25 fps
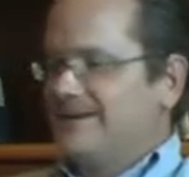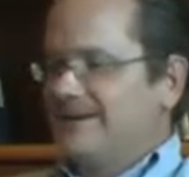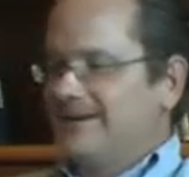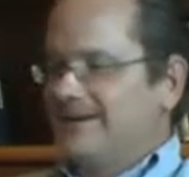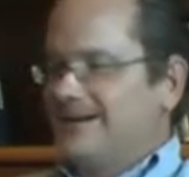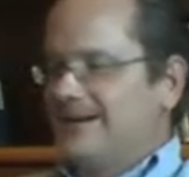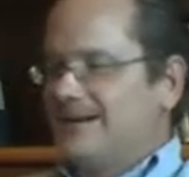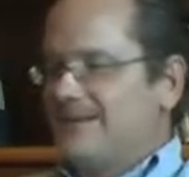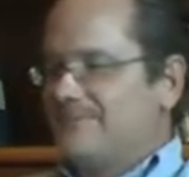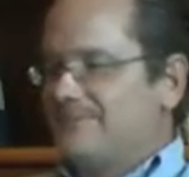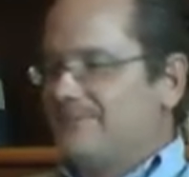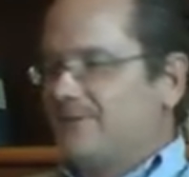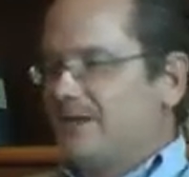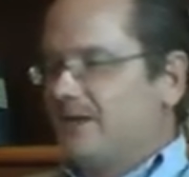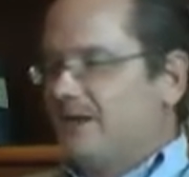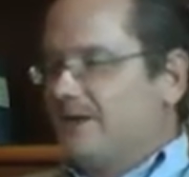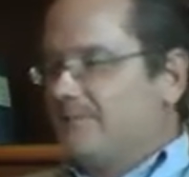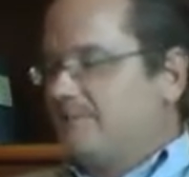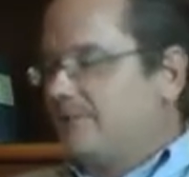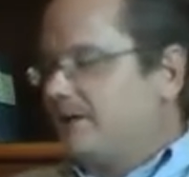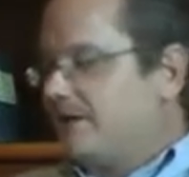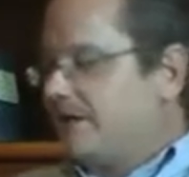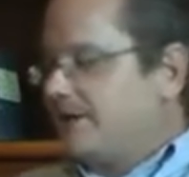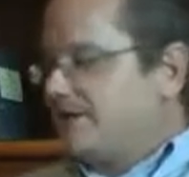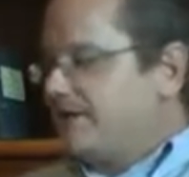
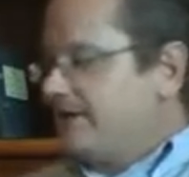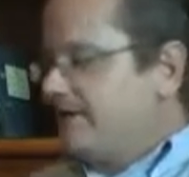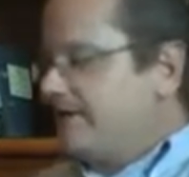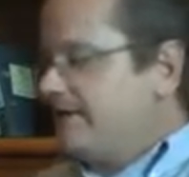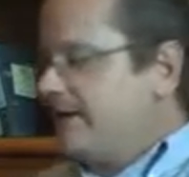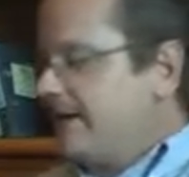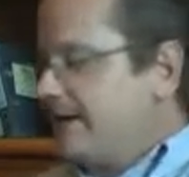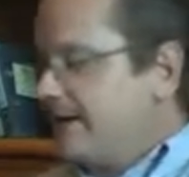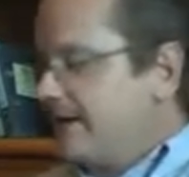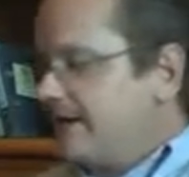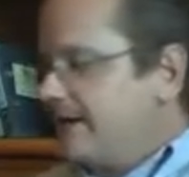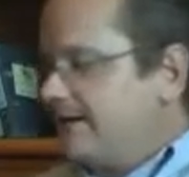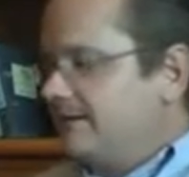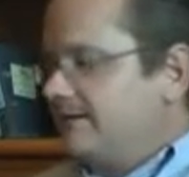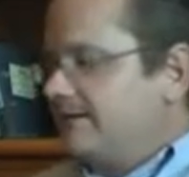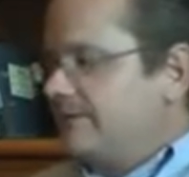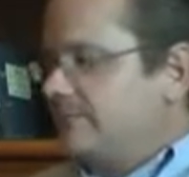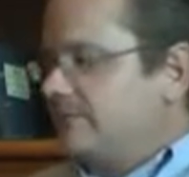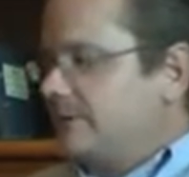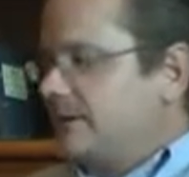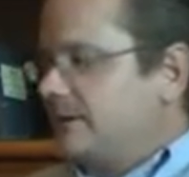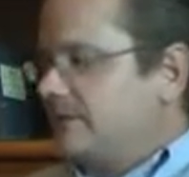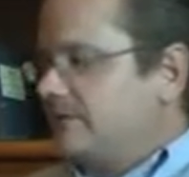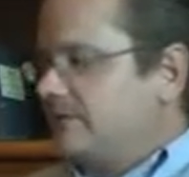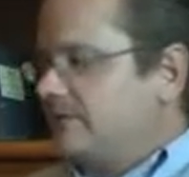But on the other hand, there are
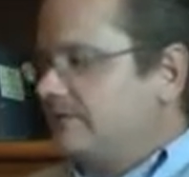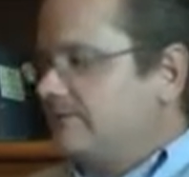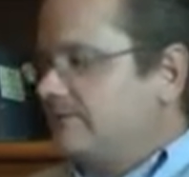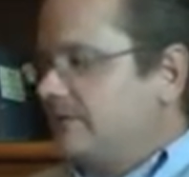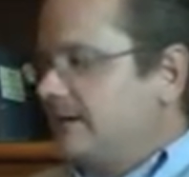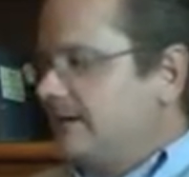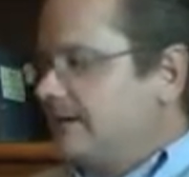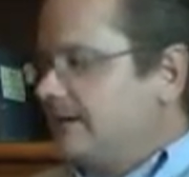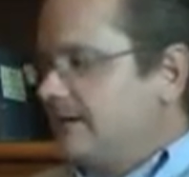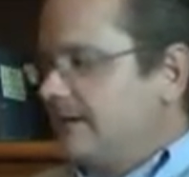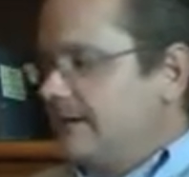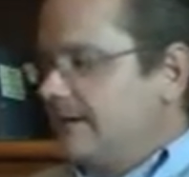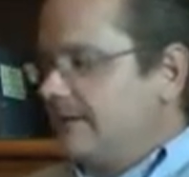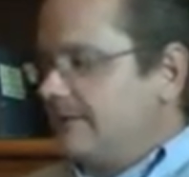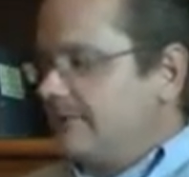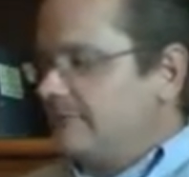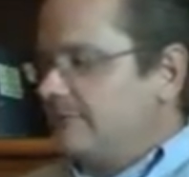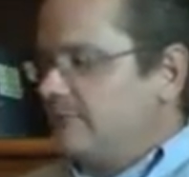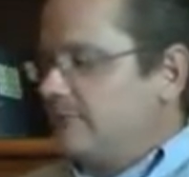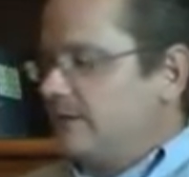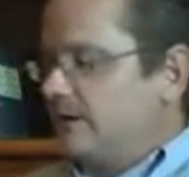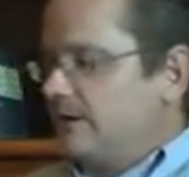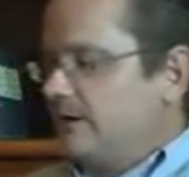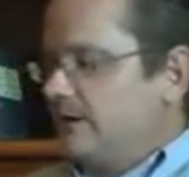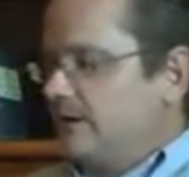parts of my life
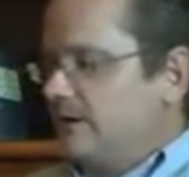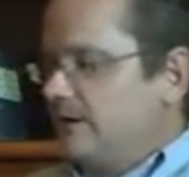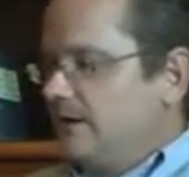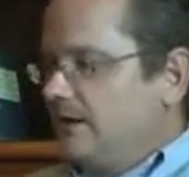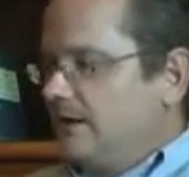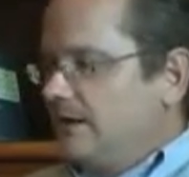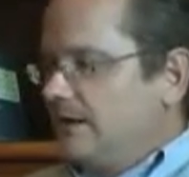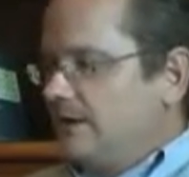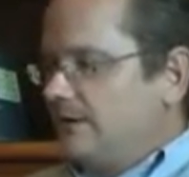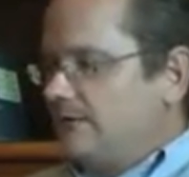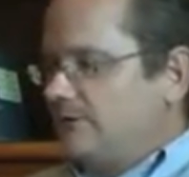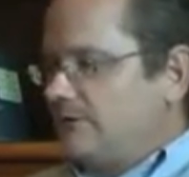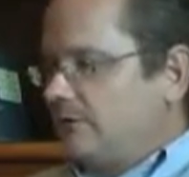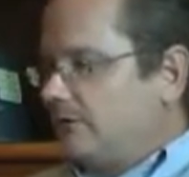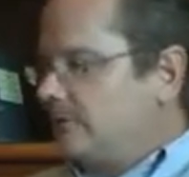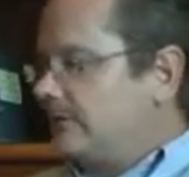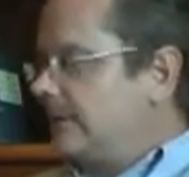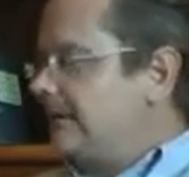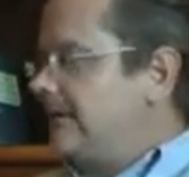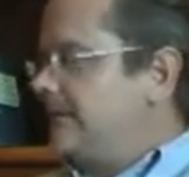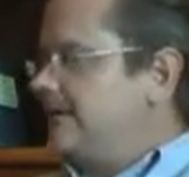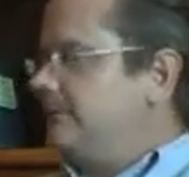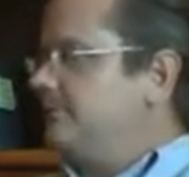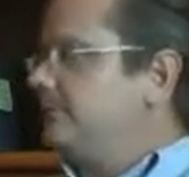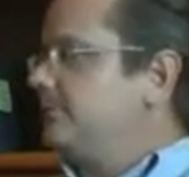where it's
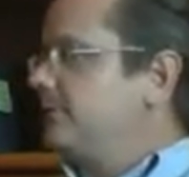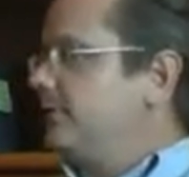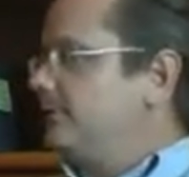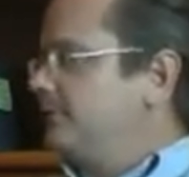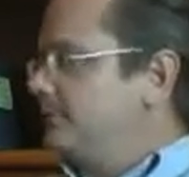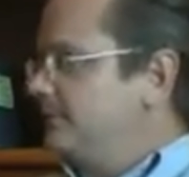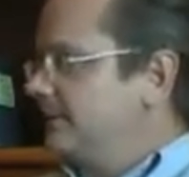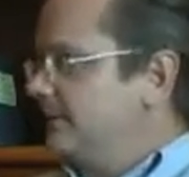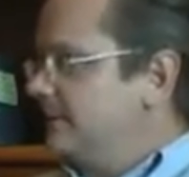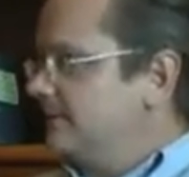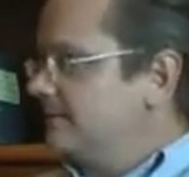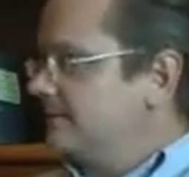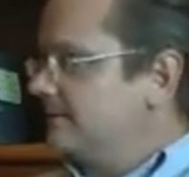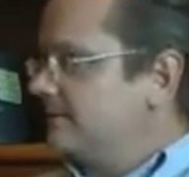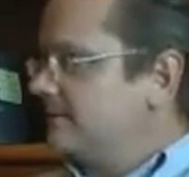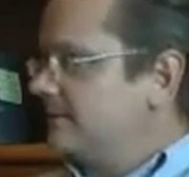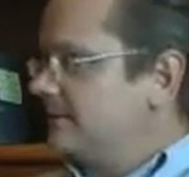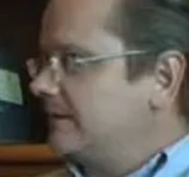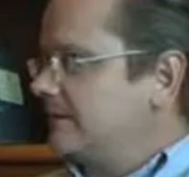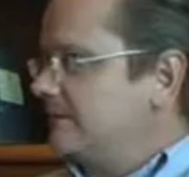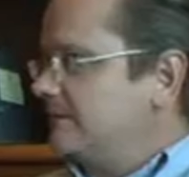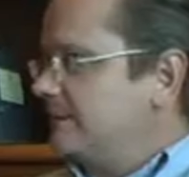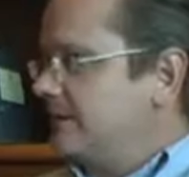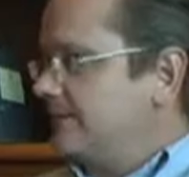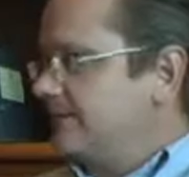totally inappropriate to think
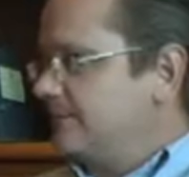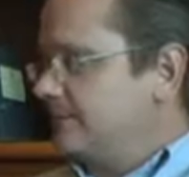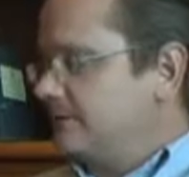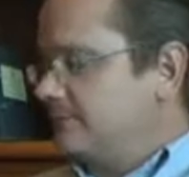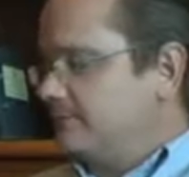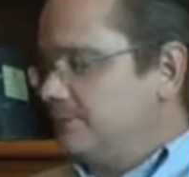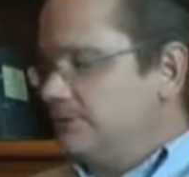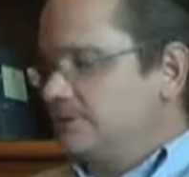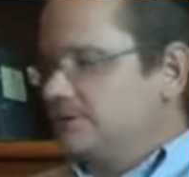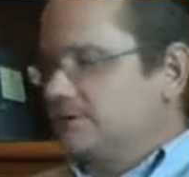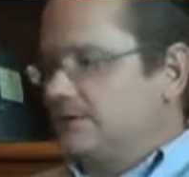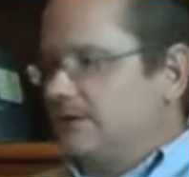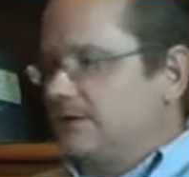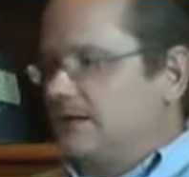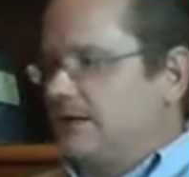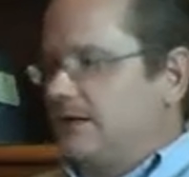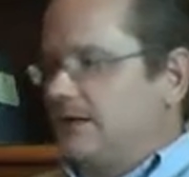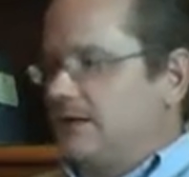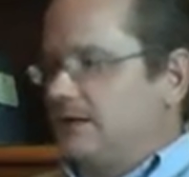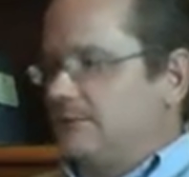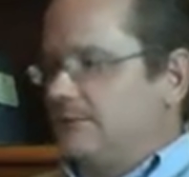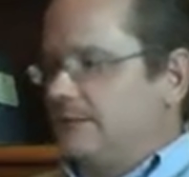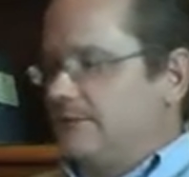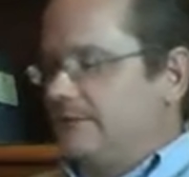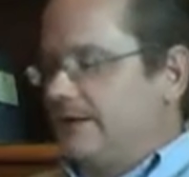about the commercial
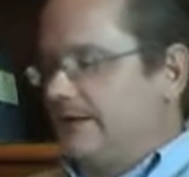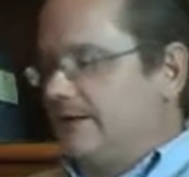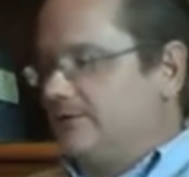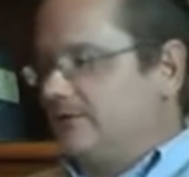economy, right?